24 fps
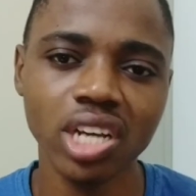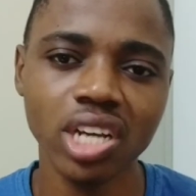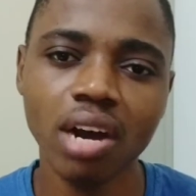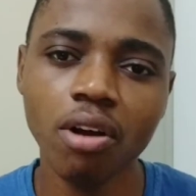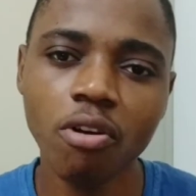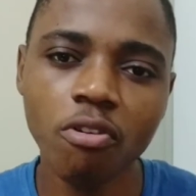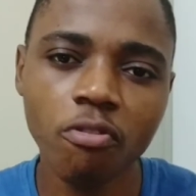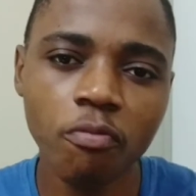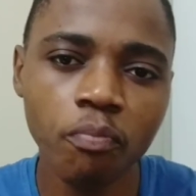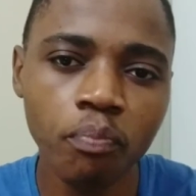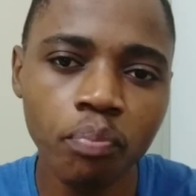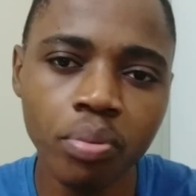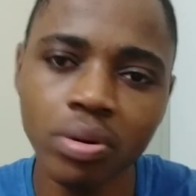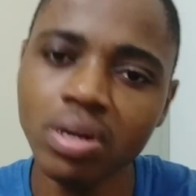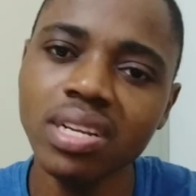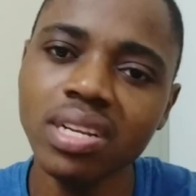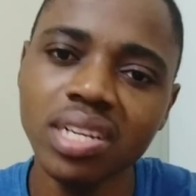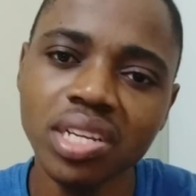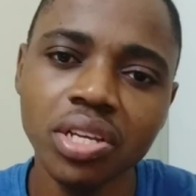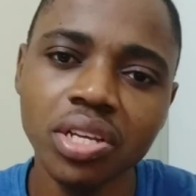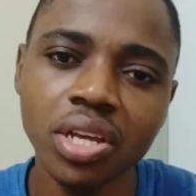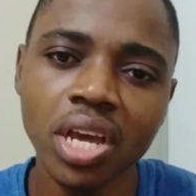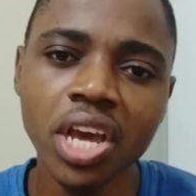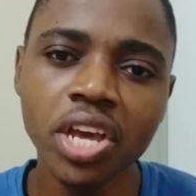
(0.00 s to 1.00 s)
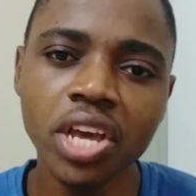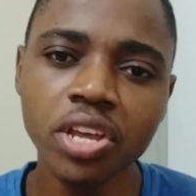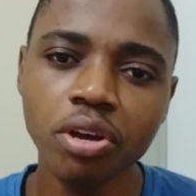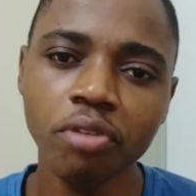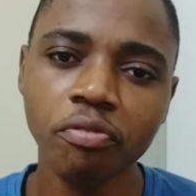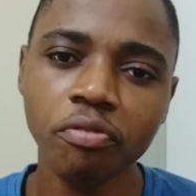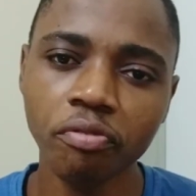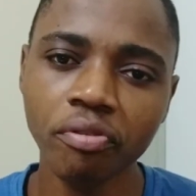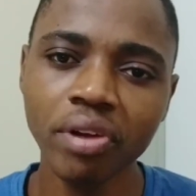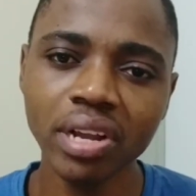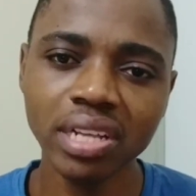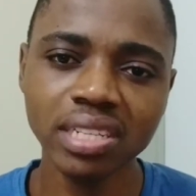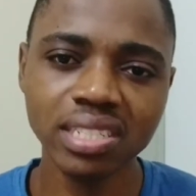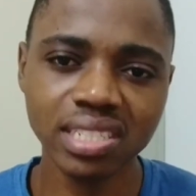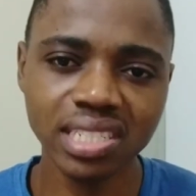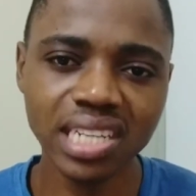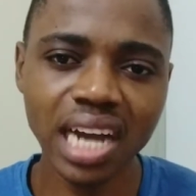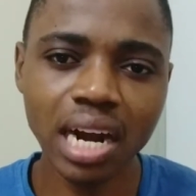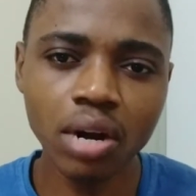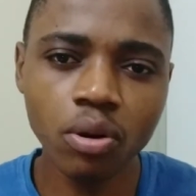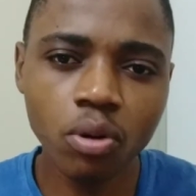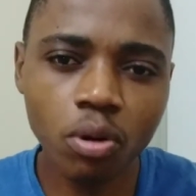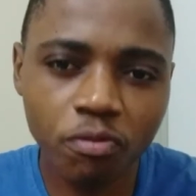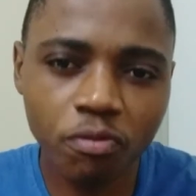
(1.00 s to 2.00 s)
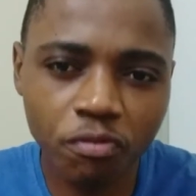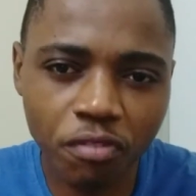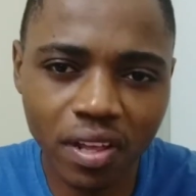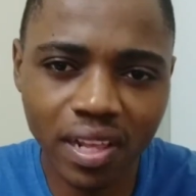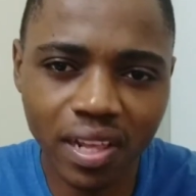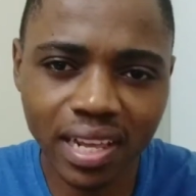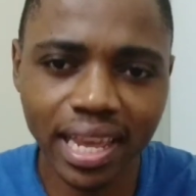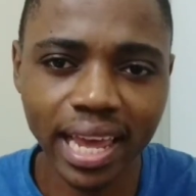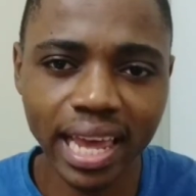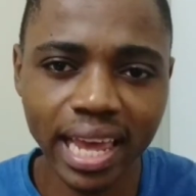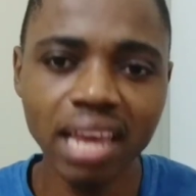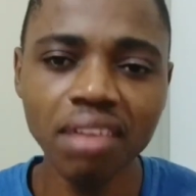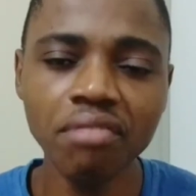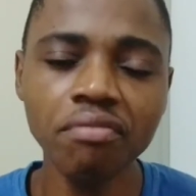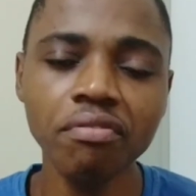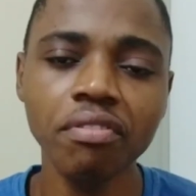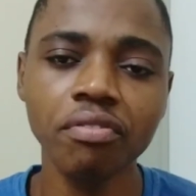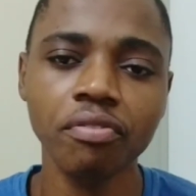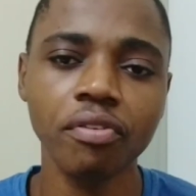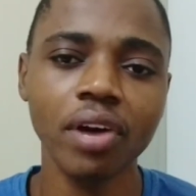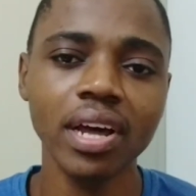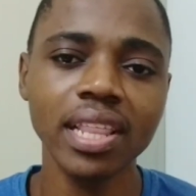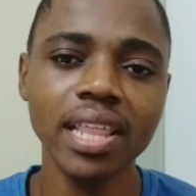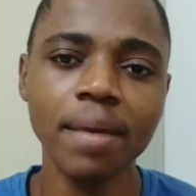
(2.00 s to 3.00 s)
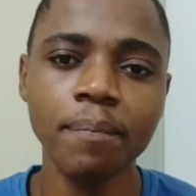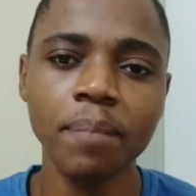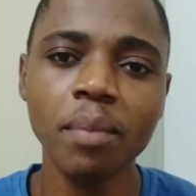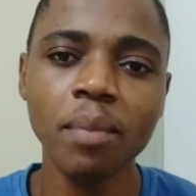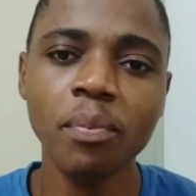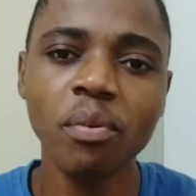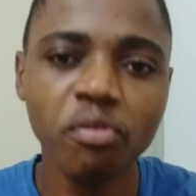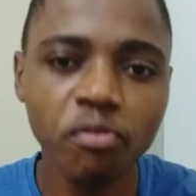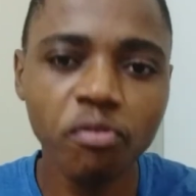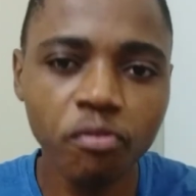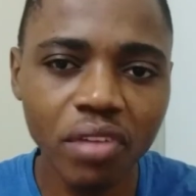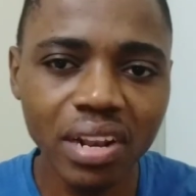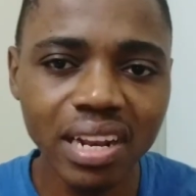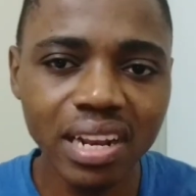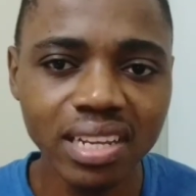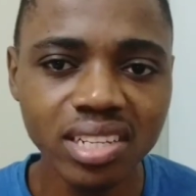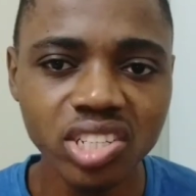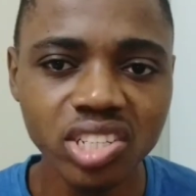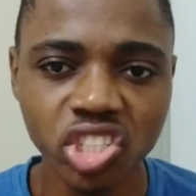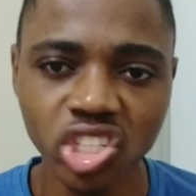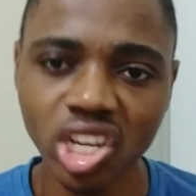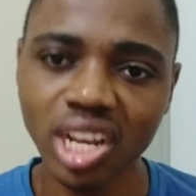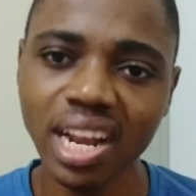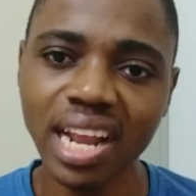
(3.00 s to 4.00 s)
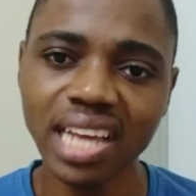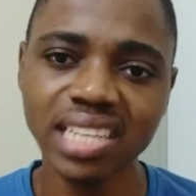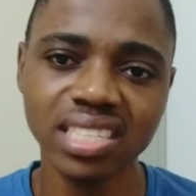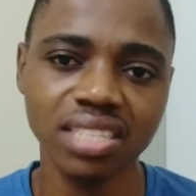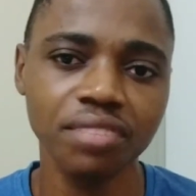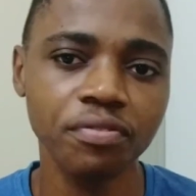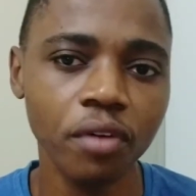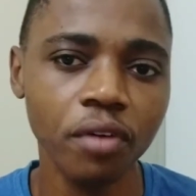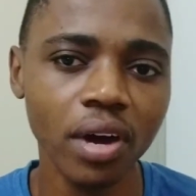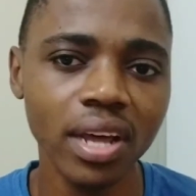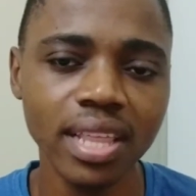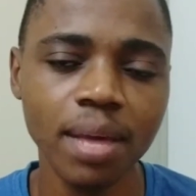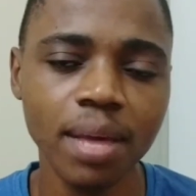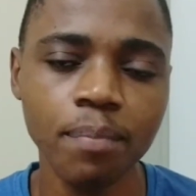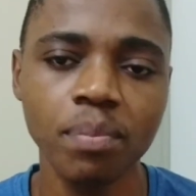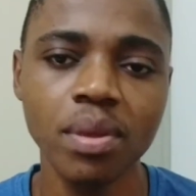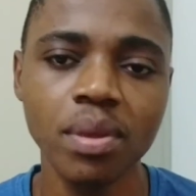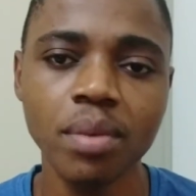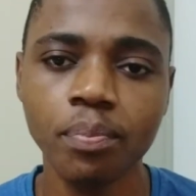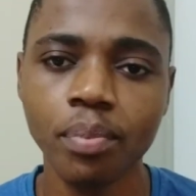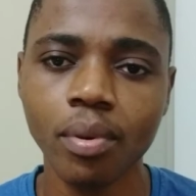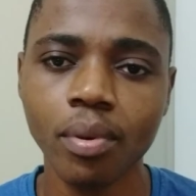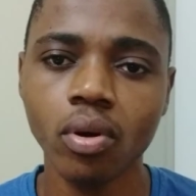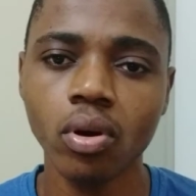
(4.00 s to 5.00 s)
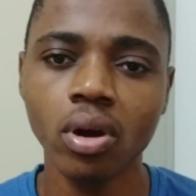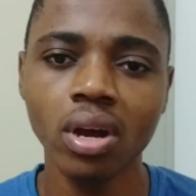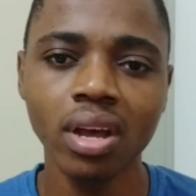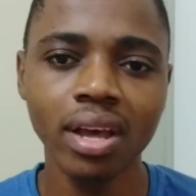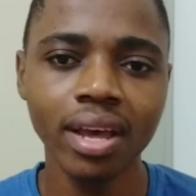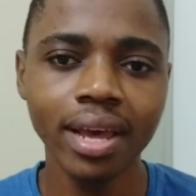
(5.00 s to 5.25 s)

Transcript: of pulling your friends down or being envy for other people, feeling jealousy for other people,